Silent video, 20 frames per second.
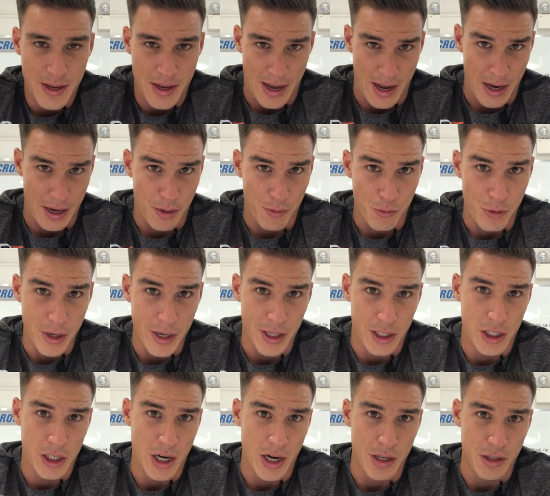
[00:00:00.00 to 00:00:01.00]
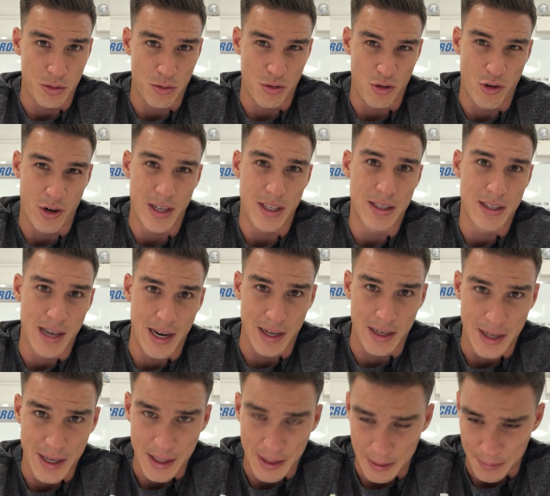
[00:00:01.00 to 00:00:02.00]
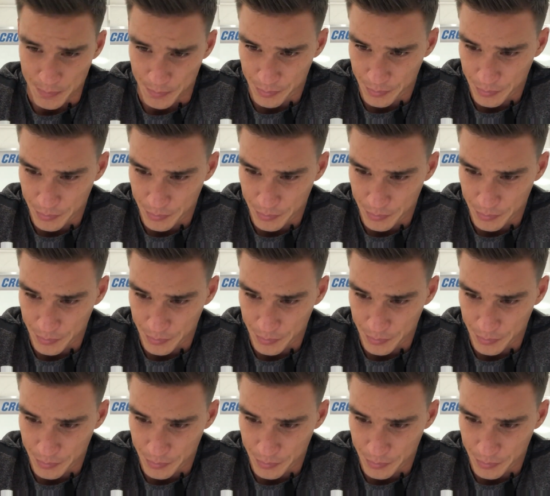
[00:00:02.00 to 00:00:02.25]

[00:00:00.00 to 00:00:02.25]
and a chance to address technique.